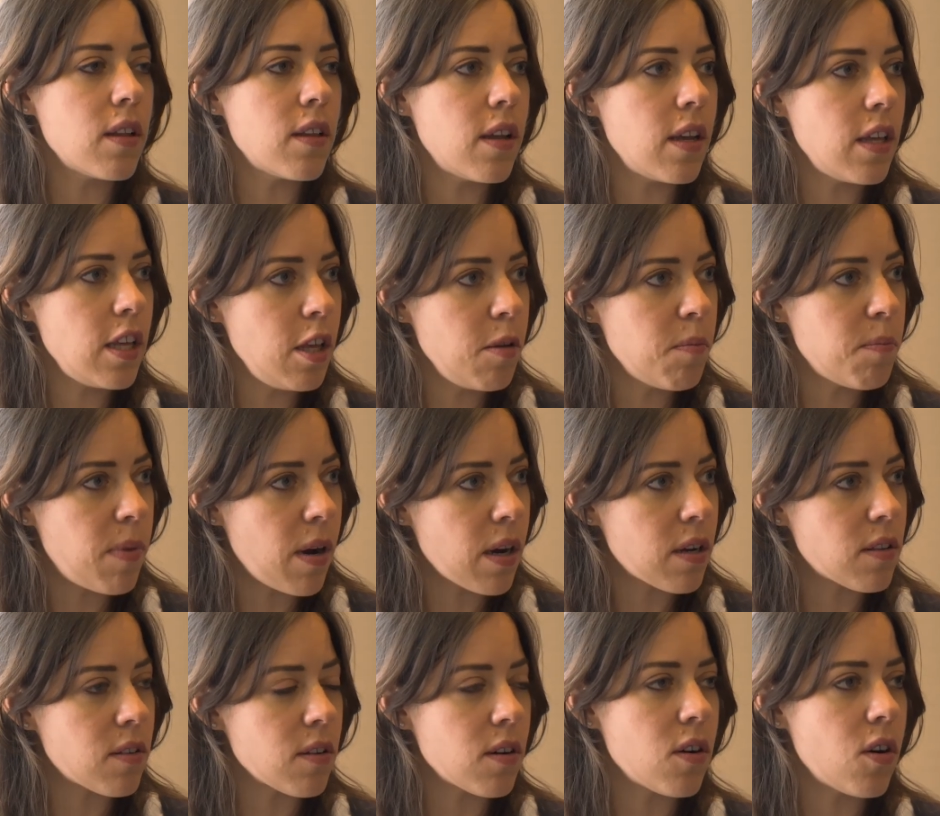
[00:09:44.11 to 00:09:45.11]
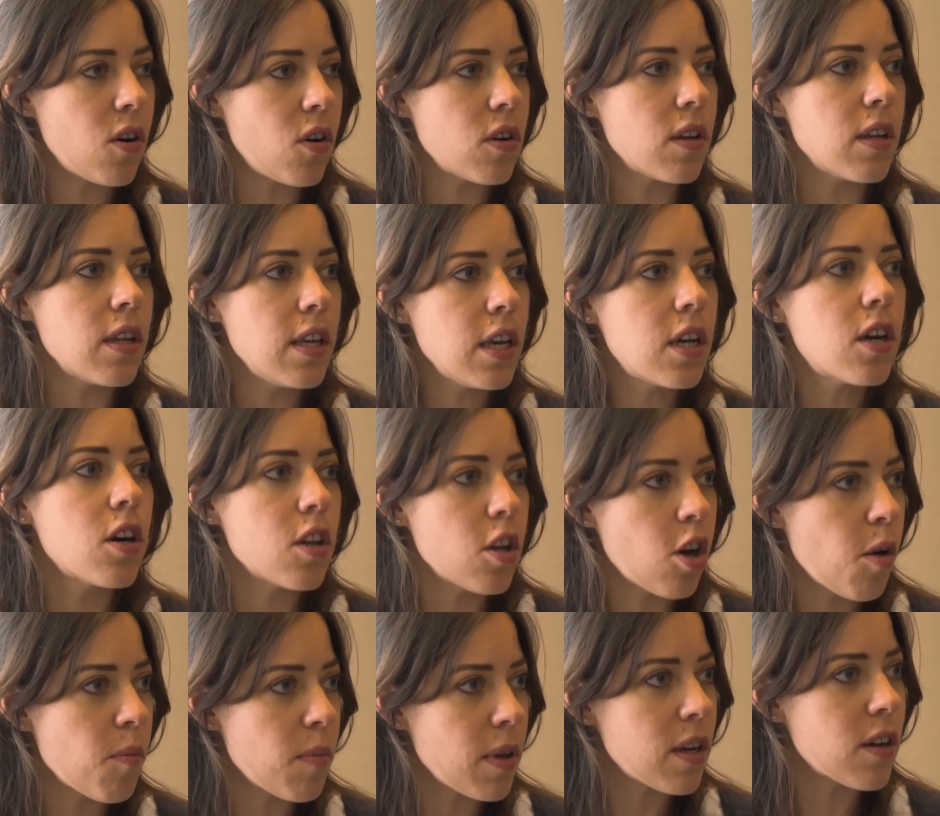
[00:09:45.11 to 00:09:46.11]
the impact on
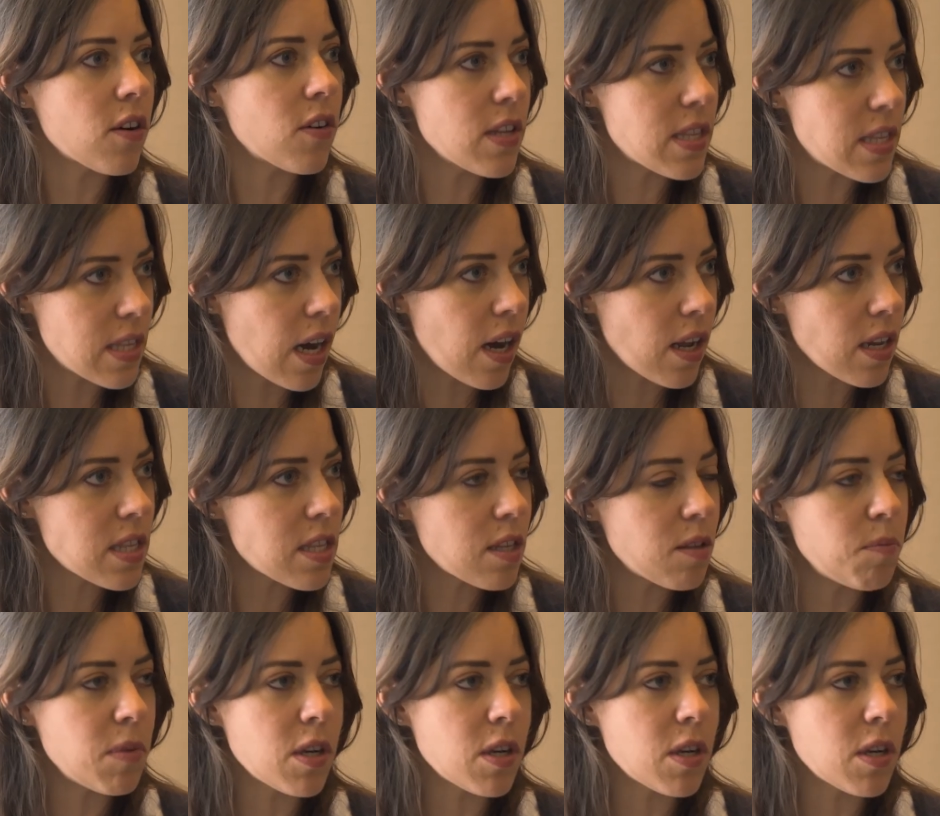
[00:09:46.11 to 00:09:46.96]
economic results,